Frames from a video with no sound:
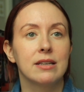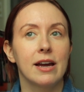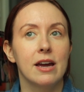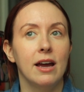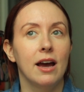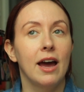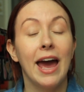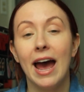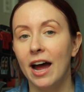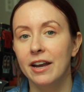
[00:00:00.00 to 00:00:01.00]
I
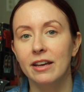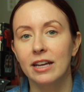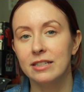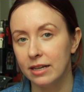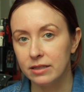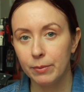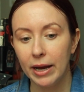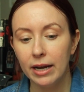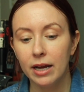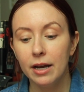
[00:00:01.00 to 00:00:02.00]
had
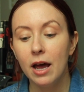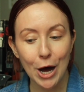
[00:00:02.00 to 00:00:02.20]
anticipated,